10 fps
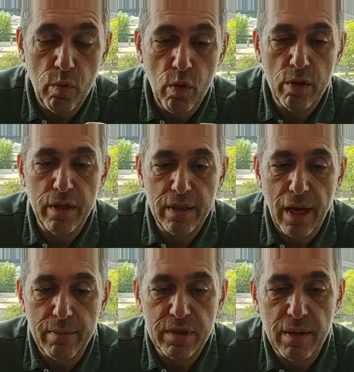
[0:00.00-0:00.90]
all the
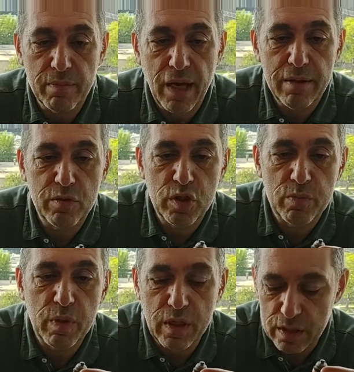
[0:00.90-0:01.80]
time, sometimes
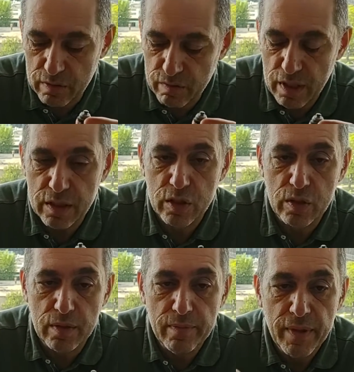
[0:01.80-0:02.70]
just because of this.
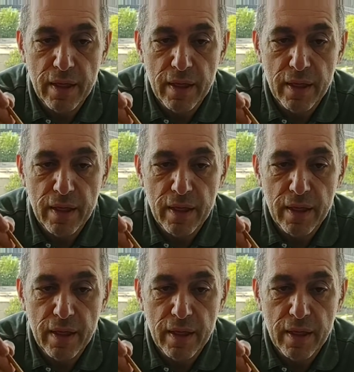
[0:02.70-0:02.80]
So